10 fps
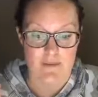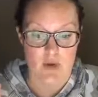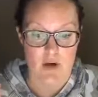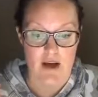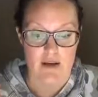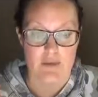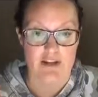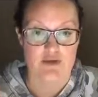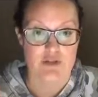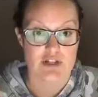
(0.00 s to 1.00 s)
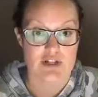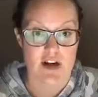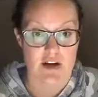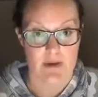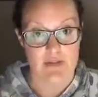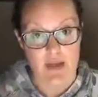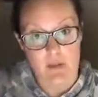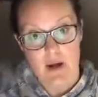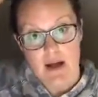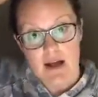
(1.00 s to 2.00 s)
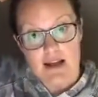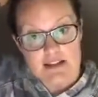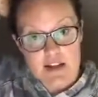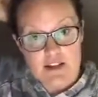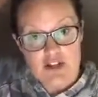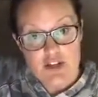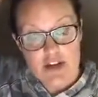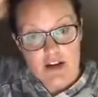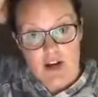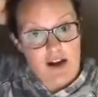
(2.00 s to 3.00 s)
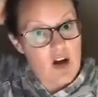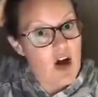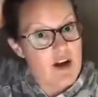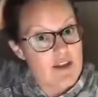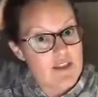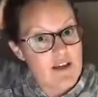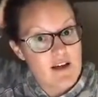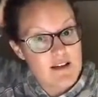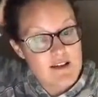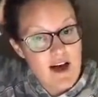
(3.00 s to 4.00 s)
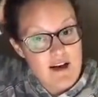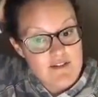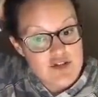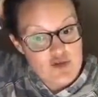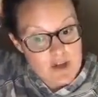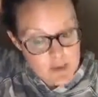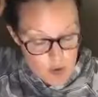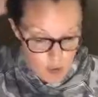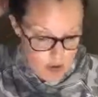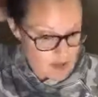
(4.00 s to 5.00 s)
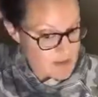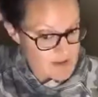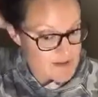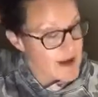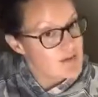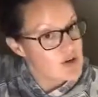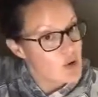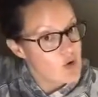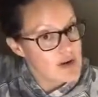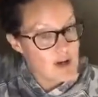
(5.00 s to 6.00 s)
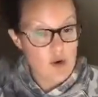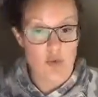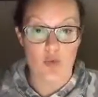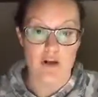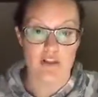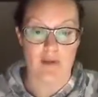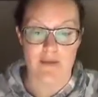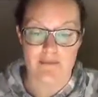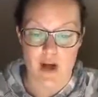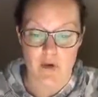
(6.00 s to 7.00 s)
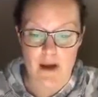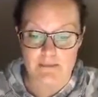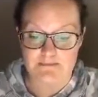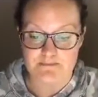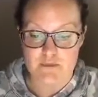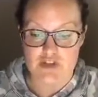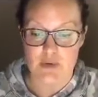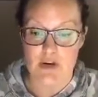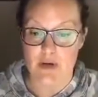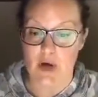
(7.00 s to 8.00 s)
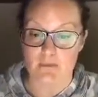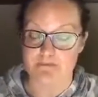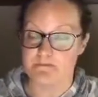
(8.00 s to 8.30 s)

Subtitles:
okay? Because we should talk about them as long as you're here and on the live stream with me, the live recording with me, all right? So here we go.